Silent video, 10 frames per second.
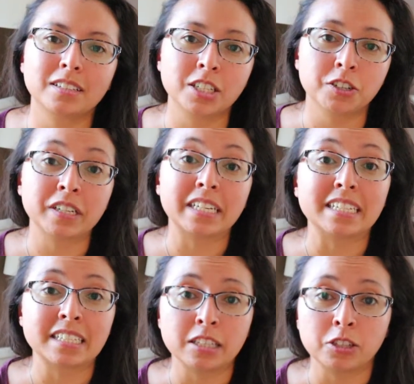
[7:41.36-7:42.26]
during
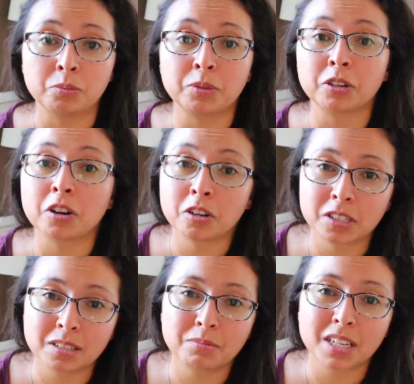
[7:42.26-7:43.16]
his loop. There are
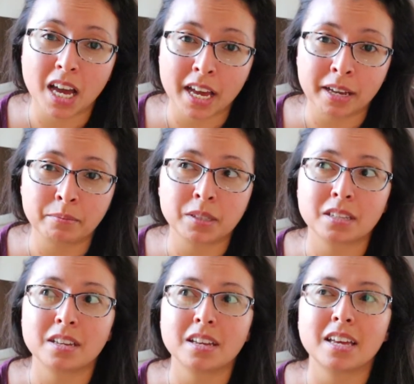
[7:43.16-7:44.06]
some times,
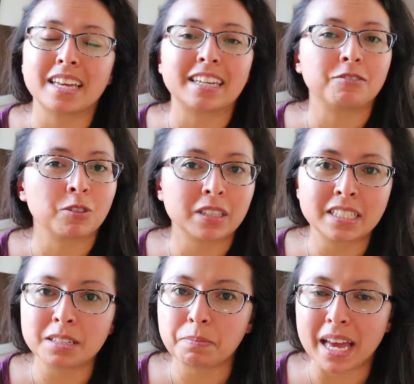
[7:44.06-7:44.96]
and it really
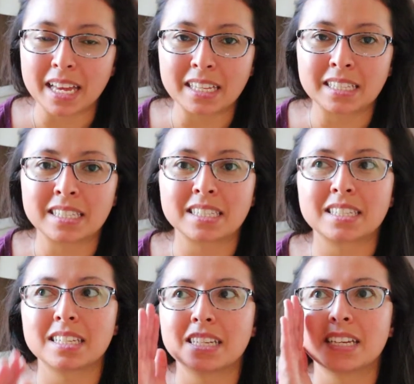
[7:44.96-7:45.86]

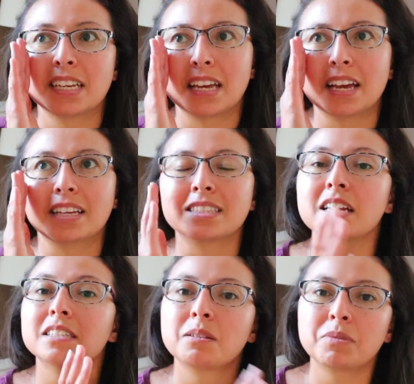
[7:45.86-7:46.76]
depends. It's
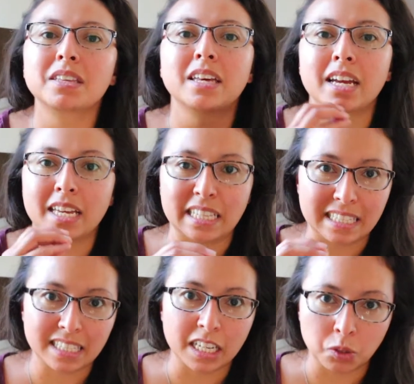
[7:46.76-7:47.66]
not something that I can
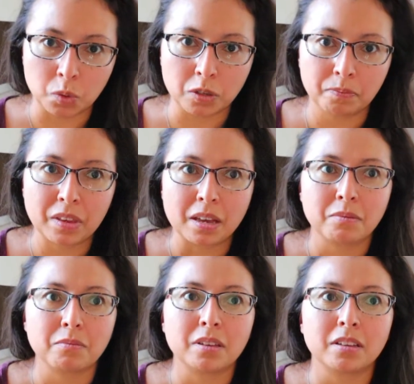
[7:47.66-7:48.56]
schedule.
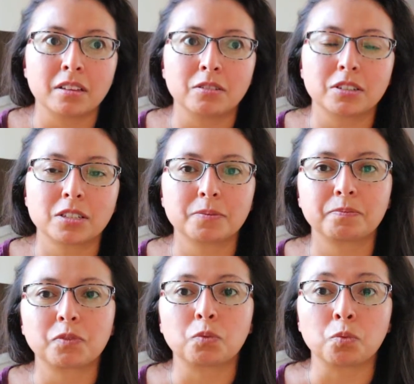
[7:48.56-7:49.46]
It
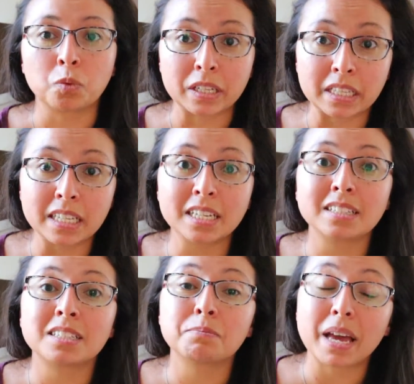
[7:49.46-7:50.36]
really
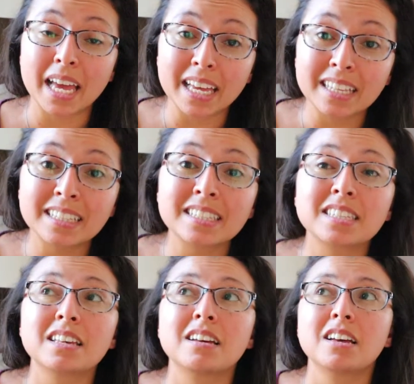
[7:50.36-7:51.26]

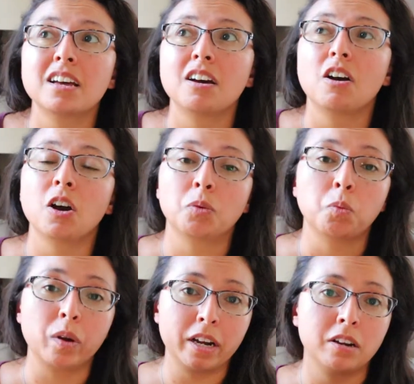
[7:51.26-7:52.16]
depends on
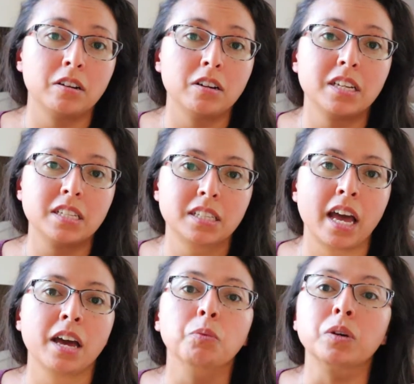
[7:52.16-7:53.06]
where he's
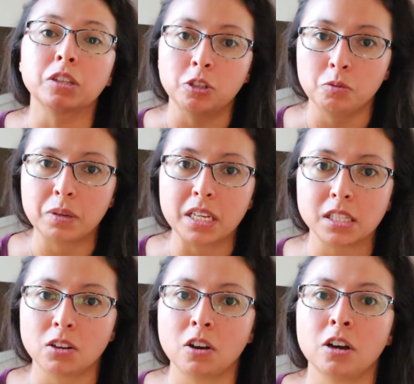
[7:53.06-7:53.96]
at, what loop
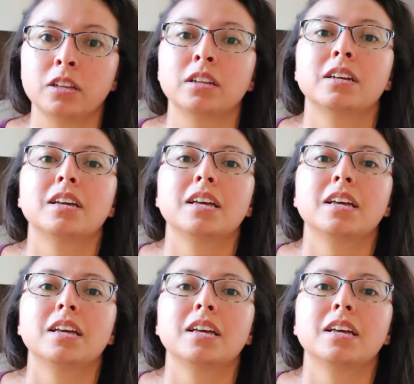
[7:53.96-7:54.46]
he's on.